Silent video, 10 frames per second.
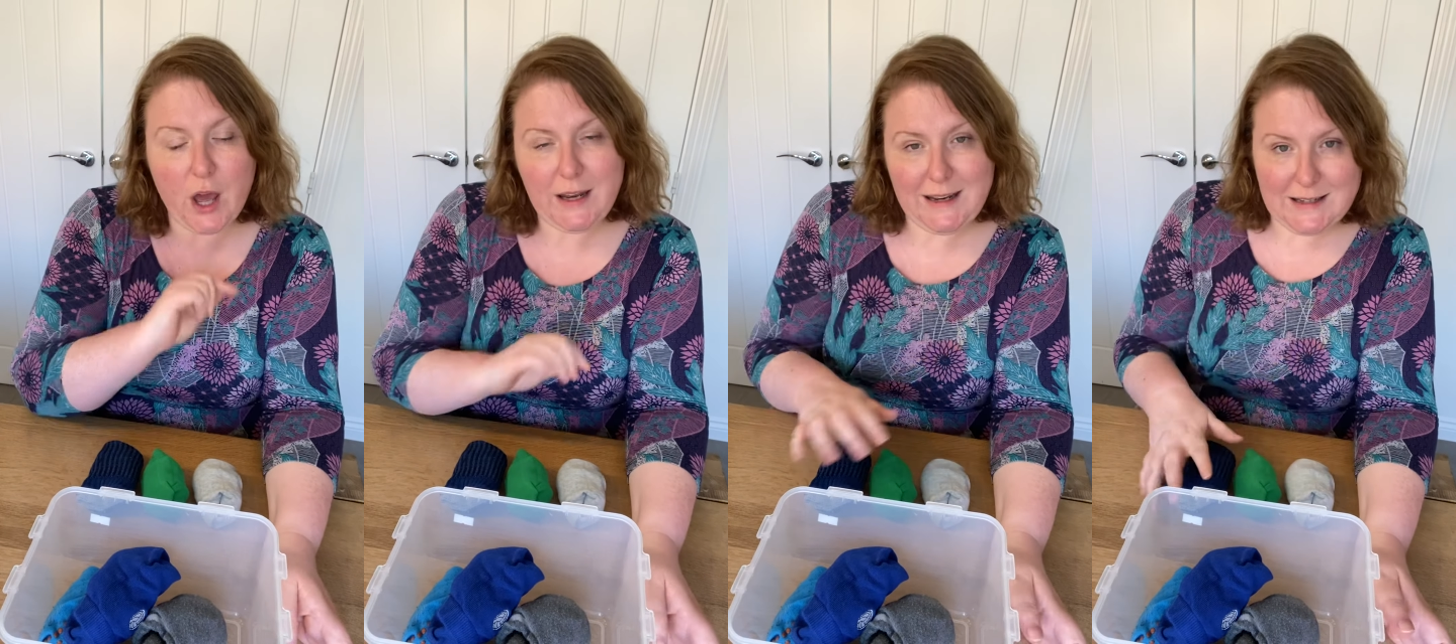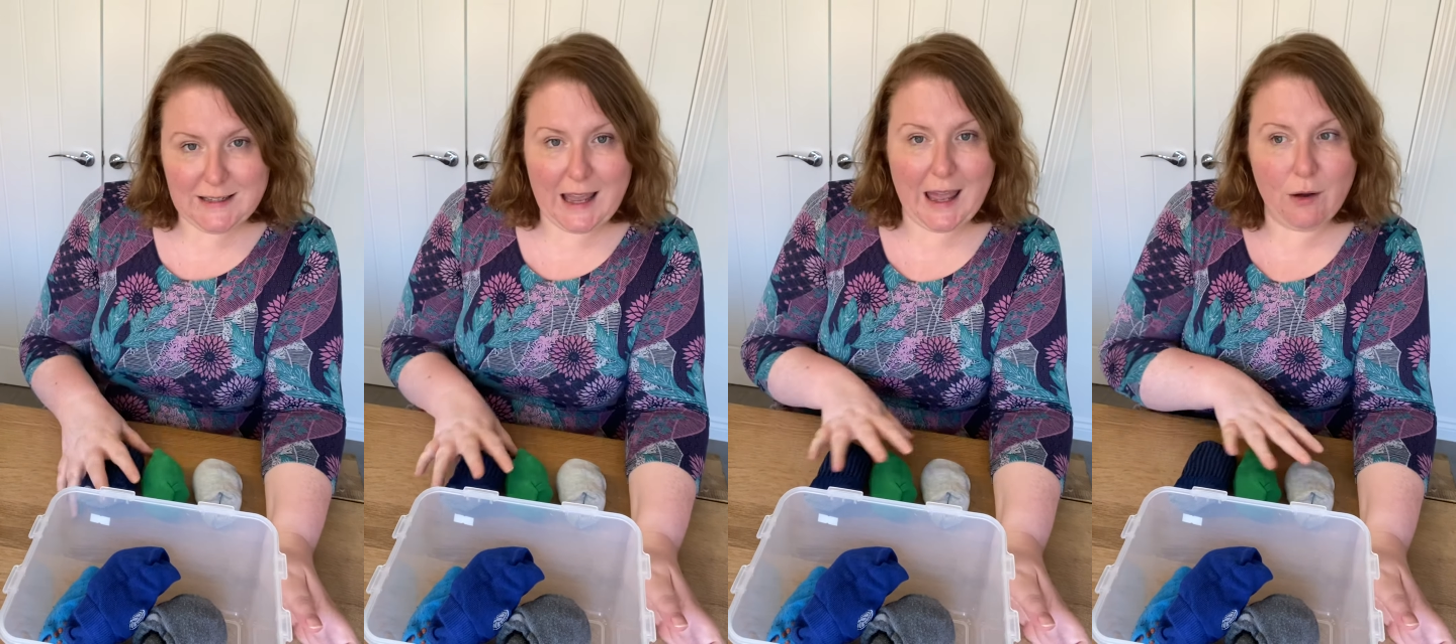I need to
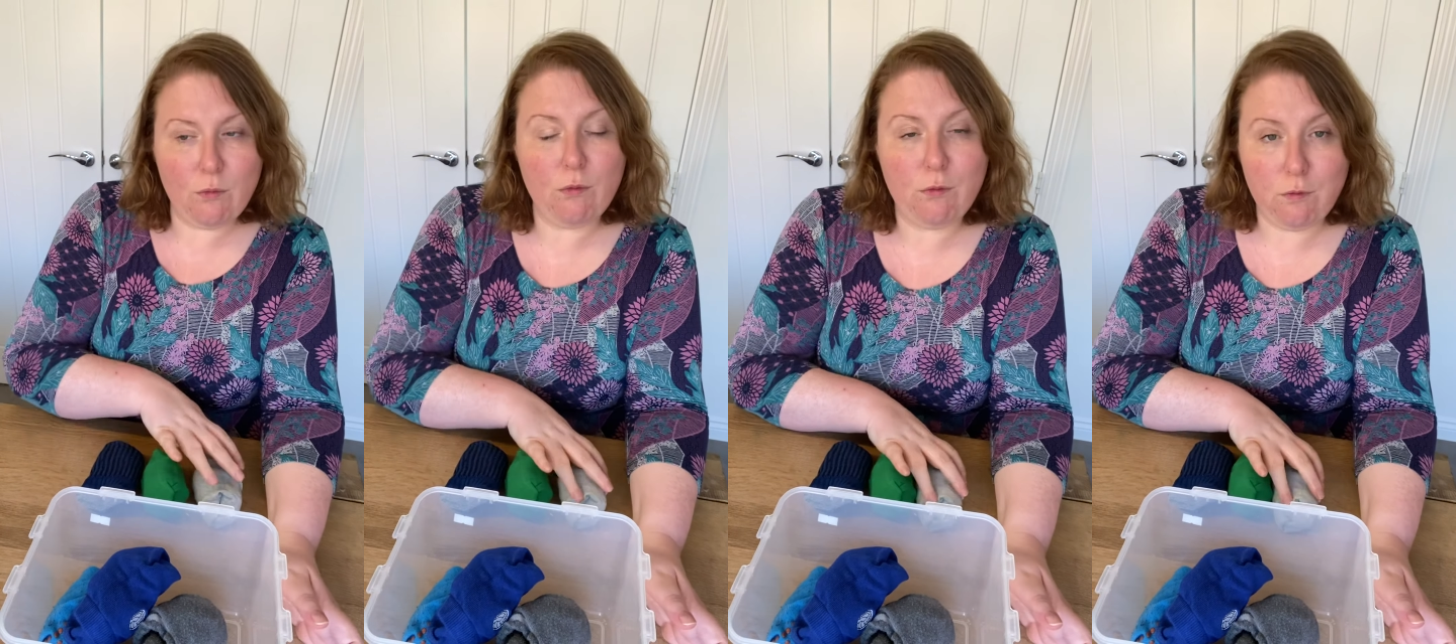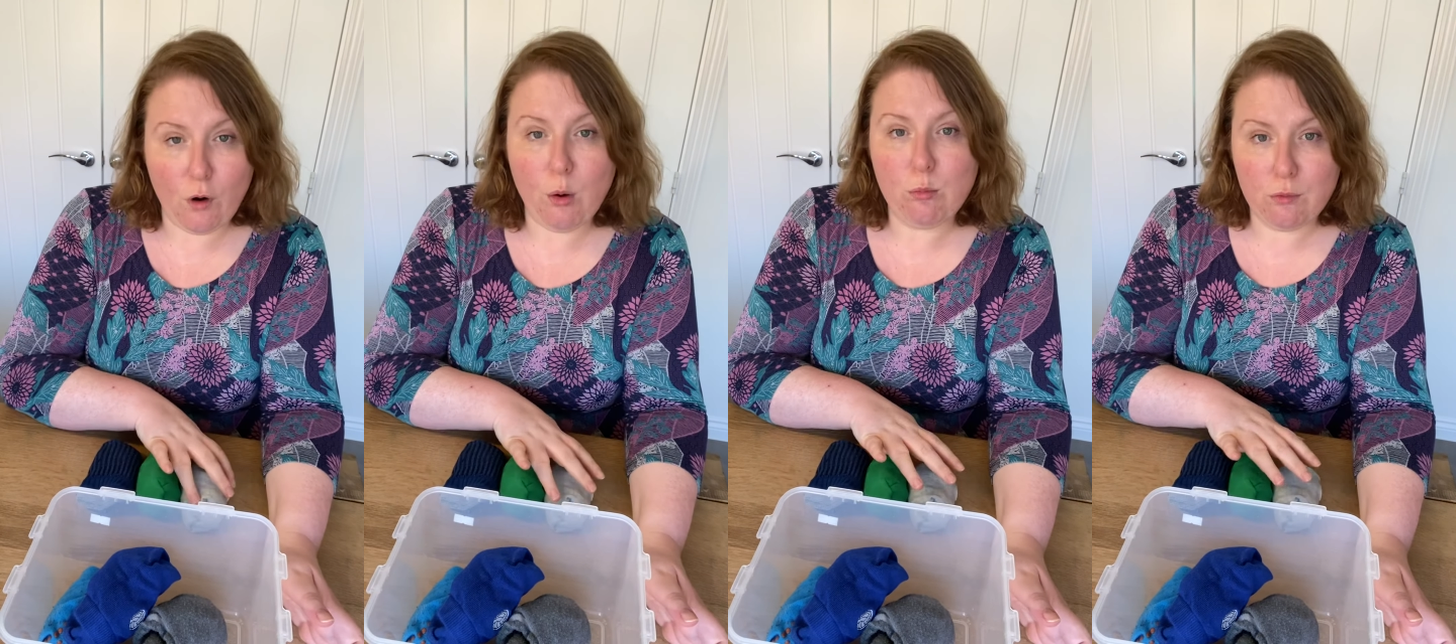count
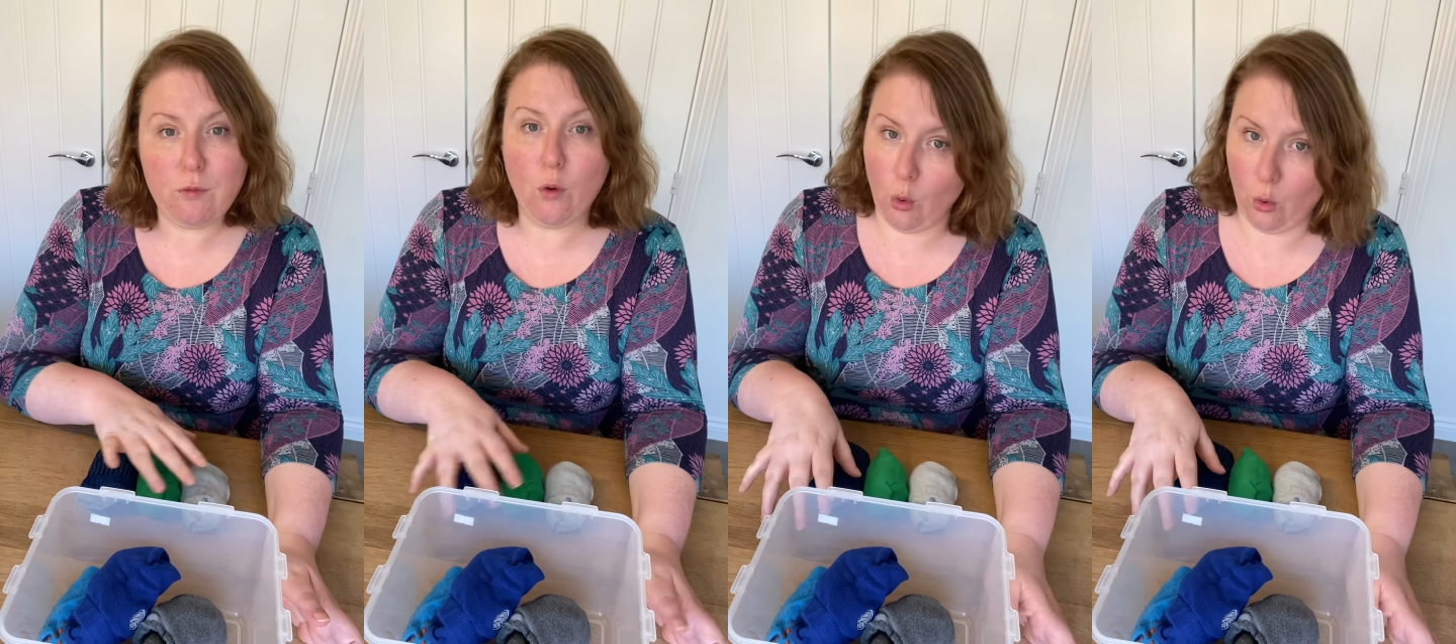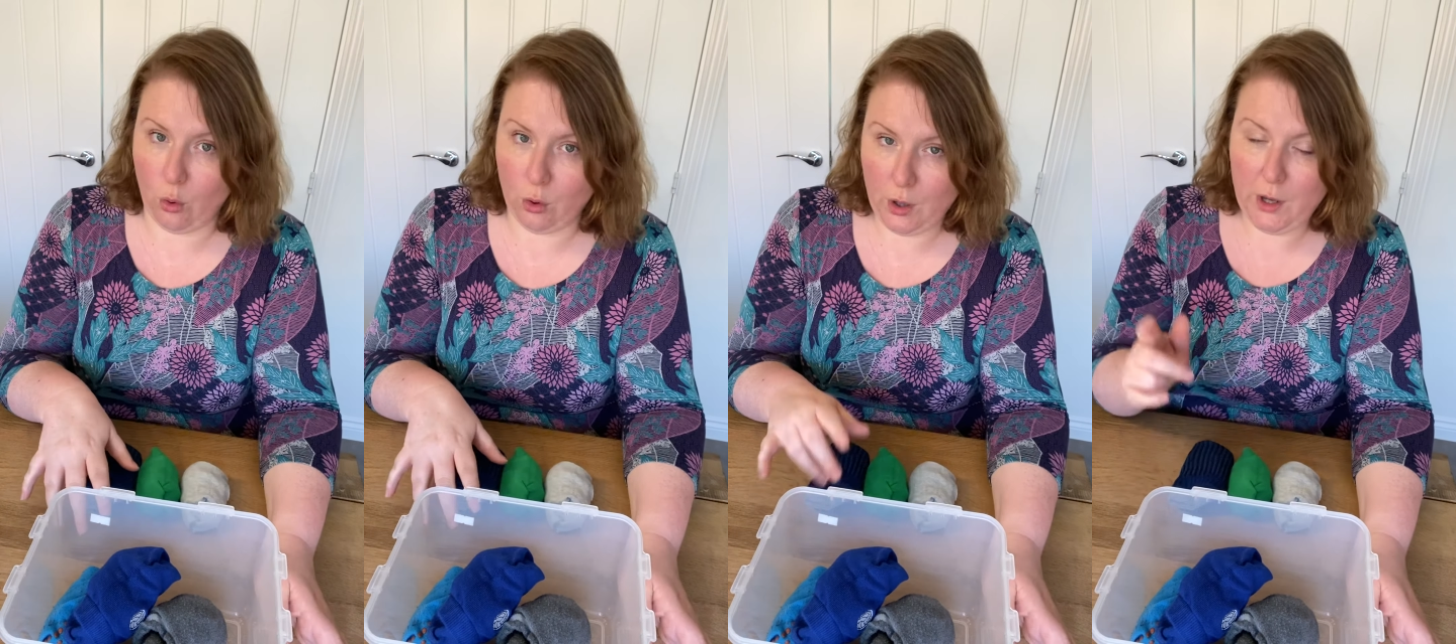from
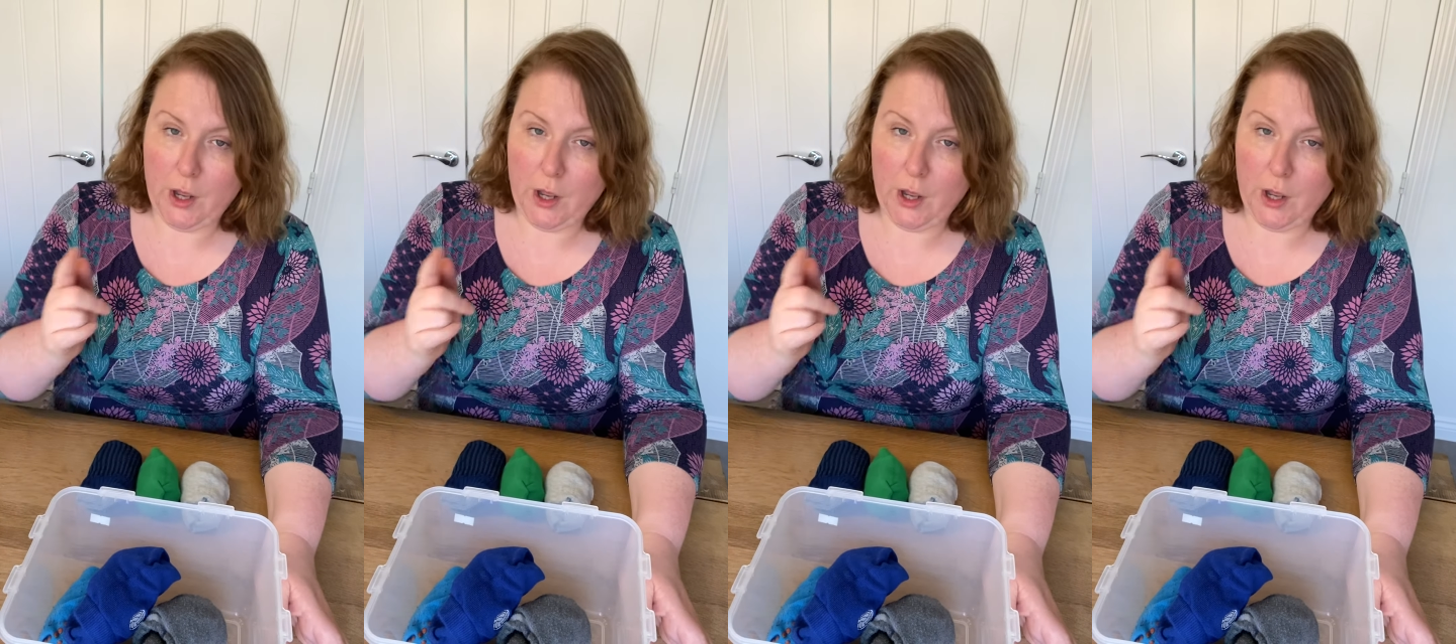4.